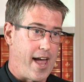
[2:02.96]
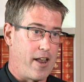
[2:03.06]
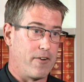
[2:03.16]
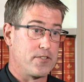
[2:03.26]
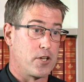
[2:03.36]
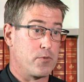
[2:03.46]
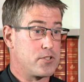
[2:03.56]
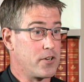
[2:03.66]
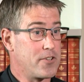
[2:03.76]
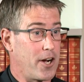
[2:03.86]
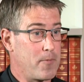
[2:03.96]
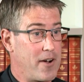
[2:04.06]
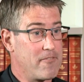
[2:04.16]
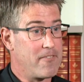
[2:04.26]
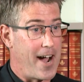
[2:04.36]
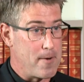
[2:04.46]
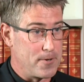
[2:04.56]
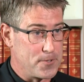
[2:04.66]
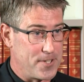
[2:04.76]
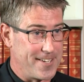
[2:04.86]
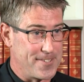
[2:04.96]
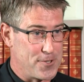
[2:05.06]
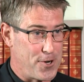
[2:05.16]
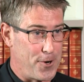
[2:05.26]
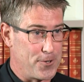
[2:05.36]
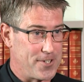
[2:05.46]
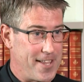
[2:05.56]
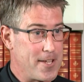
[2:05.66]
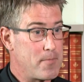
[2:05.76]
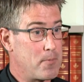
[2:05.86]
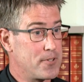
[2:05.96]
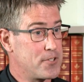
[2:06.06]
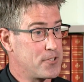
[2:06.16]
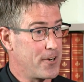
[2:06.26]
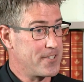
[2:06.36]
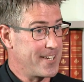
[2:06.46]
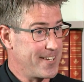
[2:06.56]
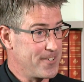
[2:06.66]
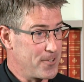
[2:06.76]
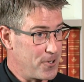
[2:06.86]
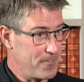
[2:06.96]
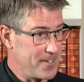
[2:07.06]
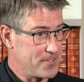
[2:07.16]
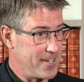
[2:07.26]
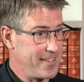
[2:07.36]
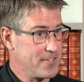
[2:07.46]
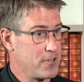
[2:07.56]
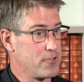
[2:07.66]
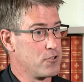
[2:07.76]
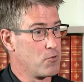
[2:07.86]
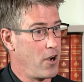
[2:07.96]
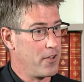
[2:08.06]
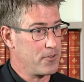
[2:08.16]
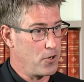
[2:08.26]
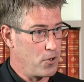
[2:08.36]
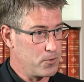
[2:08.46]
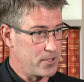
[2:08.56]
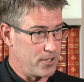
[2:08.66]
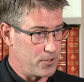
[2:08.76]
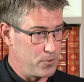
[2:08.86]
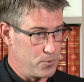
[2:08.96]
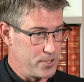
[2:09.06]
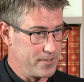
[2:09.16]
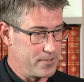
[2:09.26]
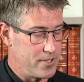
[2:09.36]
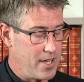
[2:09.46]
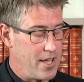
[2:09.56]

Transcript: and all of a sudden we start talking about vibrancy as a church, I think people just start to get nervous and they start to draw their own conclusions.